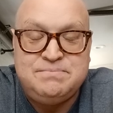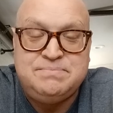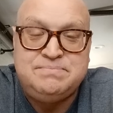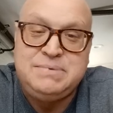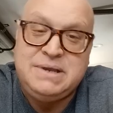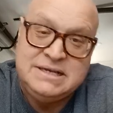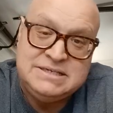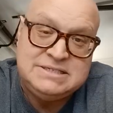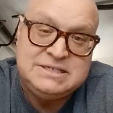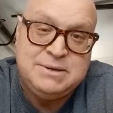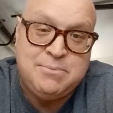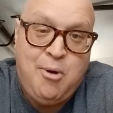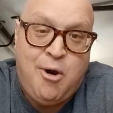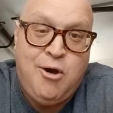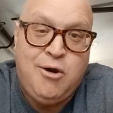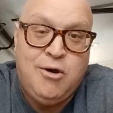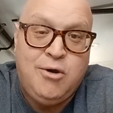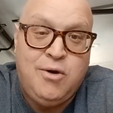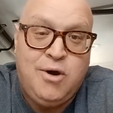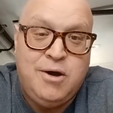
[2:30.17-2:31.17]
because
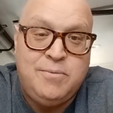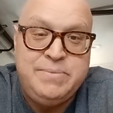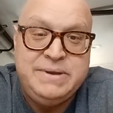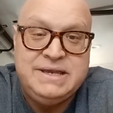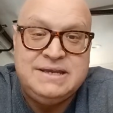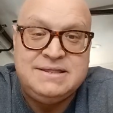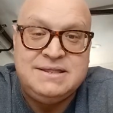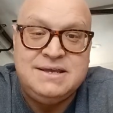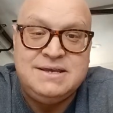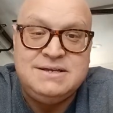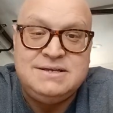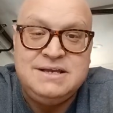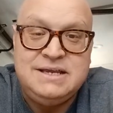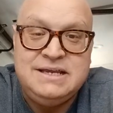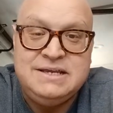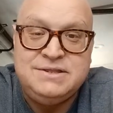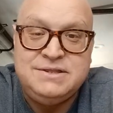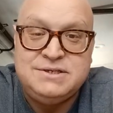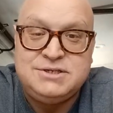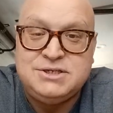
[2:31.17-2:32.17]
tomorrow I'll be in
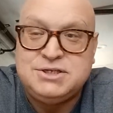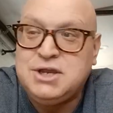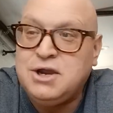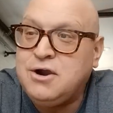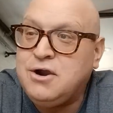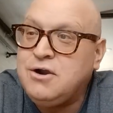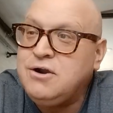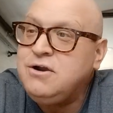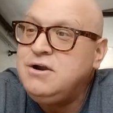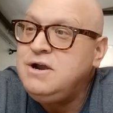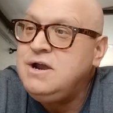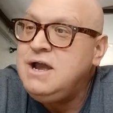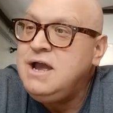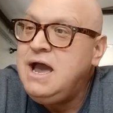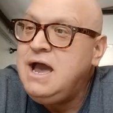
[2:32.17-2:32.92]
the stir,